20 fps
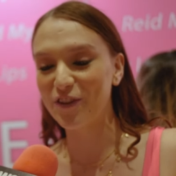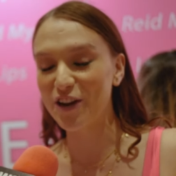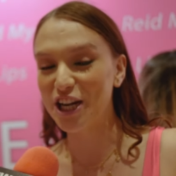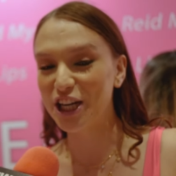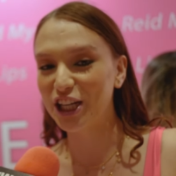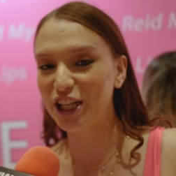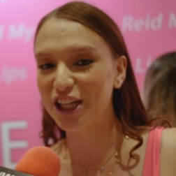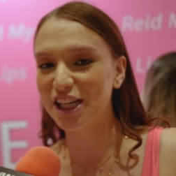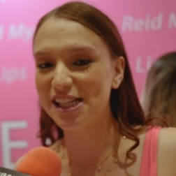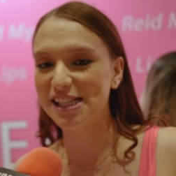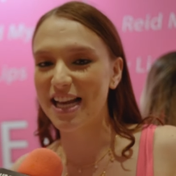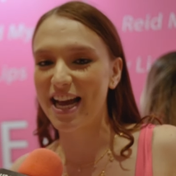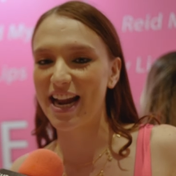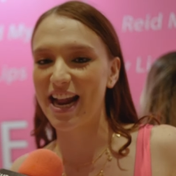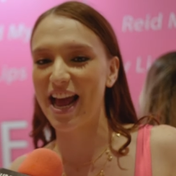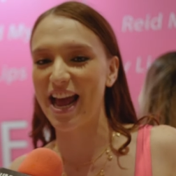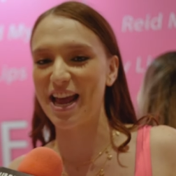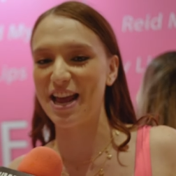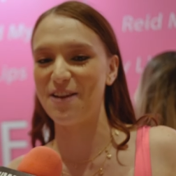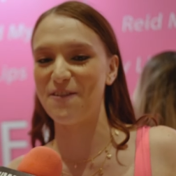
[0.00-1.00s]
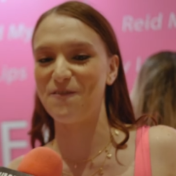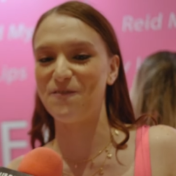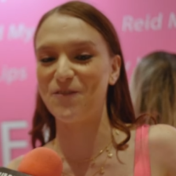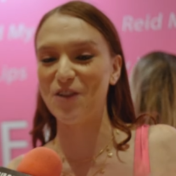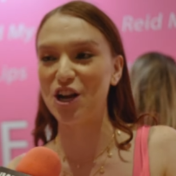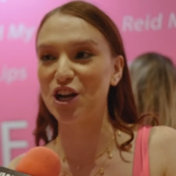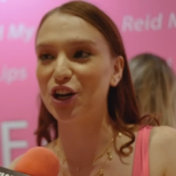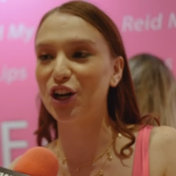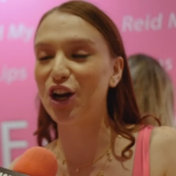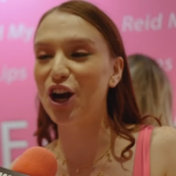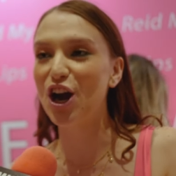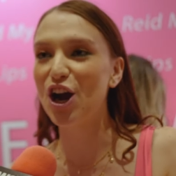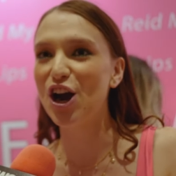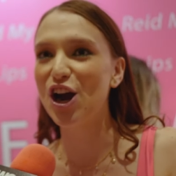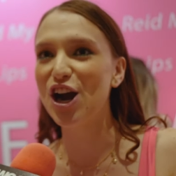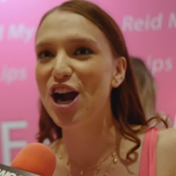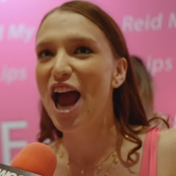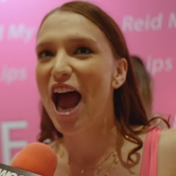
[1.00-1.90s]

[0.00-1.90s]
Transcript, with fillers: fingers, and I finger her.